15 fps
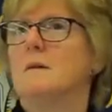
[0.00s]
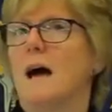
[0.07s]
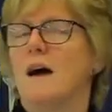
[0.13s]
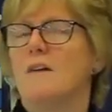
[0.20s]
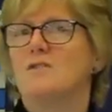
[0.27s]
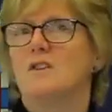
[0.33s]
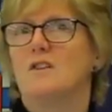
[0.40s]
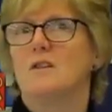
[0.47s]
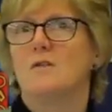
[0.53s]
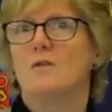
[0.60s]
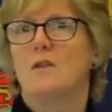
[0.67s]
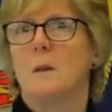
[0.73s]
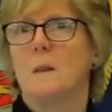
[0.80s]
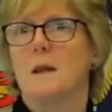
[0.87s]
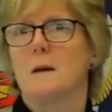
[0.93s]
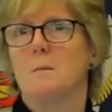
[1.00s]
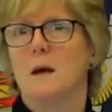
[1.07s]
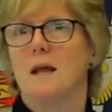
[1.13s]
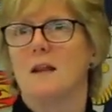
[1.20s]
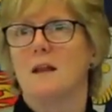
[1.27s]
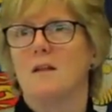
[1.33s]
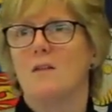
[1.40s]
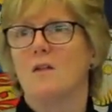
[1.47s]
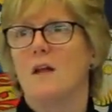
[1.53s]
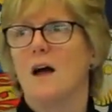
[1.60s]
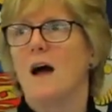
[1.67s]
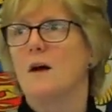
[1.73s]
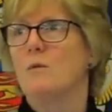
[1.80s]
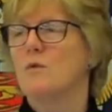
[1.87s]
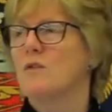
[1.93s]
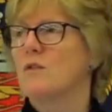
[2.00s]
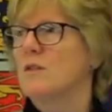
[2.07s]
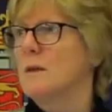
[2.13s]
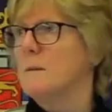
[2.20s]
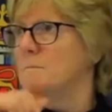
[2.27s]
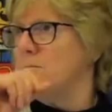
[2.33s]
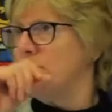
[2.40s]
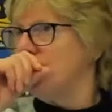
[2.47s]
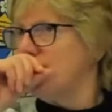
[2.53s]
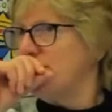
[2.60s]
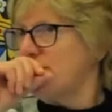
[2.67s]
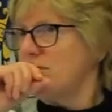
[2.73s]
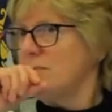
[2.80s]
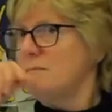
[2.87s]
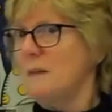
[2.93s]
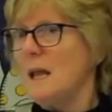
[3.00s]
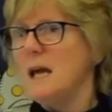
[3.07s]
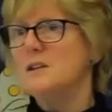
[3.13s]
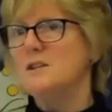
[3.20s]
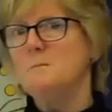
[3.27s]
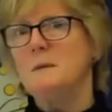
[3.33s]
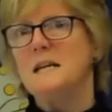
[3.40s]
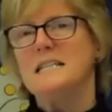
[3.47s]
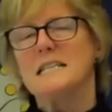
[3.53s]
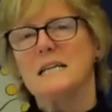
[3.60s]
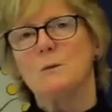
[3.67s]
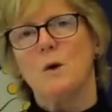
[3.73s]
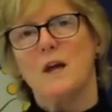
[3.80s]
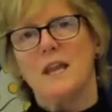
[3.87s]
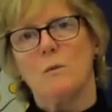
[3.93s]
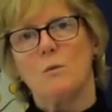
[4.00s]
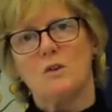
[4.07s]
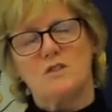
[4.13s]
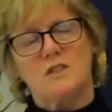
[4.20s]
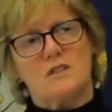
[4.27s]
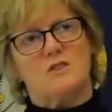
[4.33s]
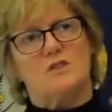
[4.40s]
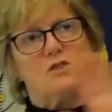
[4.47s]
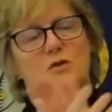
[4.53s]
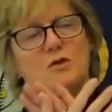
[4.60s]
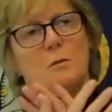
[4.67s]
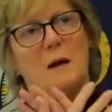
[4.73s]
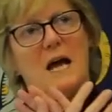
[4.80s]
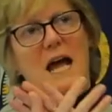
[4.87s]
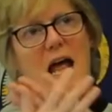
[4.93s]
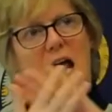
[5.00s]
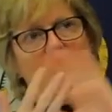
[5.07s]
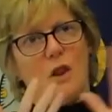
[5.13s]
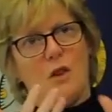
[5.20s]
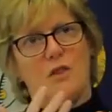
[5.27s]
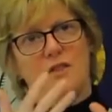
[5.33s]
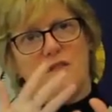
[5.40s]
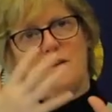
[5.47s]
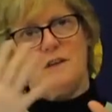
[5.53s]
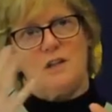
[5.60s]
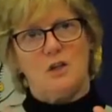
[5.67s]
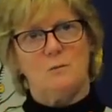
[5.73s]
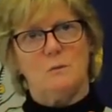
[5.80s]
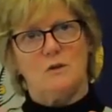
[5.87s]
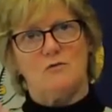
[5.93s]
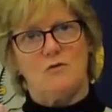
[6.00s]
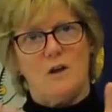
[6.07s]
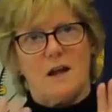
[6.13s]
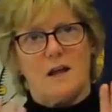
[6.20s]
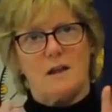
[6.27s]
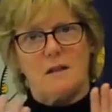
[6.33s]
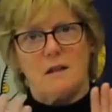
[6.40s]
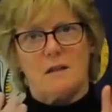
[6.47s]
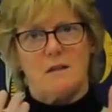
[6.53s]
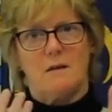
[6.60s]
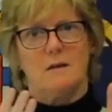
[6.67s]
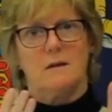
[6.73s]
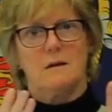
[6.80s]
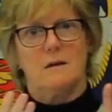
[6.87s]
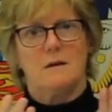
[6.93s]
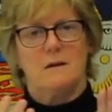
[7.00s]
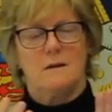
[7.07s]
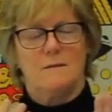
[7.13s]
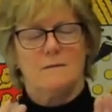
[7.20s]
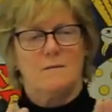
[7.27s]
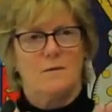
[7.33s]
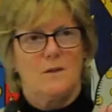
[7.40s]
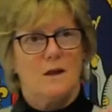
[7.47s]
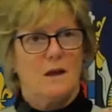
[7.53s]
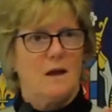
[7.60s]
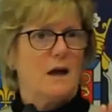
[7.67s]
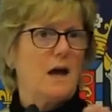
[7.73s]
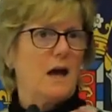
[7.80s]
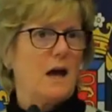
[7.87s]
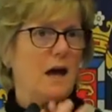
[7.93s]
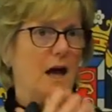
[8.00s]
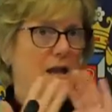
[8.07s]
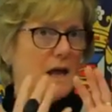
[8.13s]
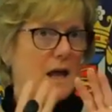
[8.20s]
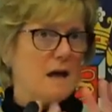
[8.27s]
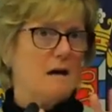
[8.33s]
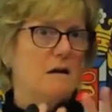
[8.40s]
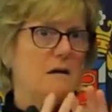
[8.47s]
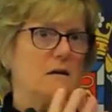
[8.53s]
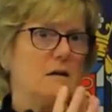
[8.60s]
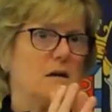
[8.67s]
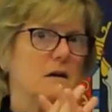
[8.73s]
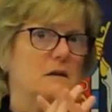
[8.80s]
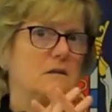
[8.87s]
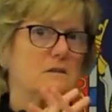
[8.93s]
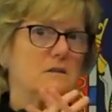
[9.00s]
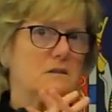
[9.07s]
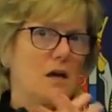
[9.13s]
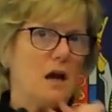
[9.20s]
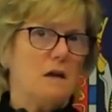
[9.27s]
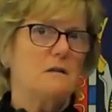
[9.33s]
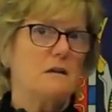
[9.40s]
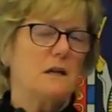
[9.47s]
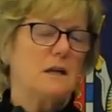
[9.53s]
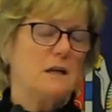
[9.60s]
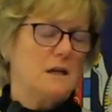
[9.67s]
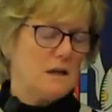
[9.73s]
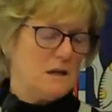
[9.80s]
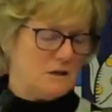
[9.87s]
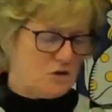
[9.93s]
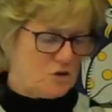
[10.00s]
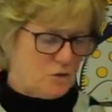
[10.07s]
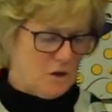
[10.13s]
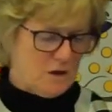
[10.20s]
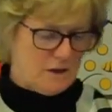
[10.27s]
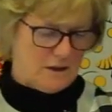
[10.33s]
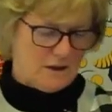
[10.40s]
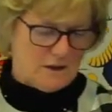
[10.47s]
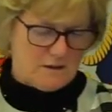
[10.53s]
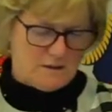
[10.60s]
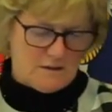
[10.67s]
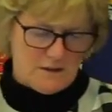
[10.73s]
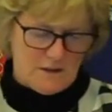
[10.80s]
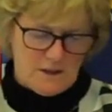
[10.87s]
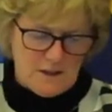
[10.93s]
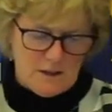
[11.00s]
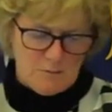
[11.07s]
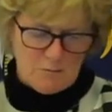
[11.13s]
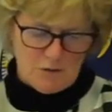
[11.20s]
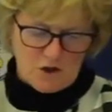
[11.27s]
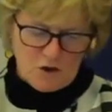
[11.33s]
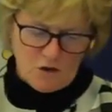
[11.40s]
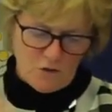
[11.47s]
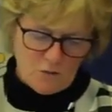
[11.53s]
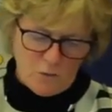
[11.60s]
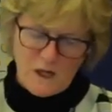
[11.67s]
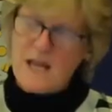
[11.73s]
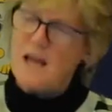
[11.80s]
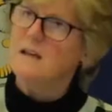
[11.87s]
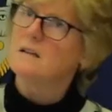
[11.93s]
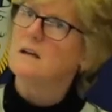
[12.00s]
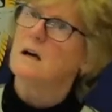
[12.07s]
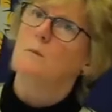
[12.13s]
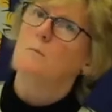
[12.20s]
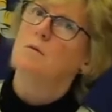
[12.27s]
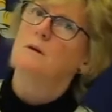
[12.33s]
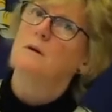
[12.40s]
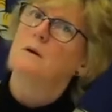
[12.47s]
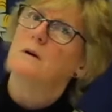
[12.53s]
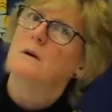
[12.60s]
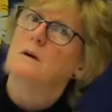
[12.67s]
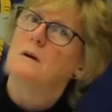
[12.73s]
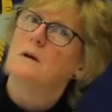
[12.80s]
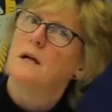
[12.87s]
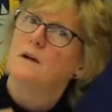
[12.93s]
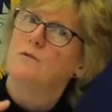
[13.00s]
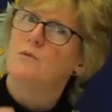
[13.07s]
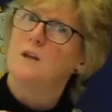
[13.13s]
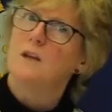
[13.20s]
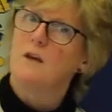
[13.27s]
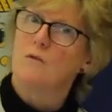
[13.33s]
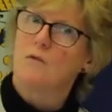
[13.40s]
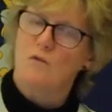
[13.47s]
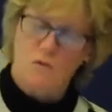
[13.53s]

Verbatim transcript: have to do something about this. I was at a meeting where they wanted to talk about health and human rights, and they are totally entwined. But could we end up, if we don't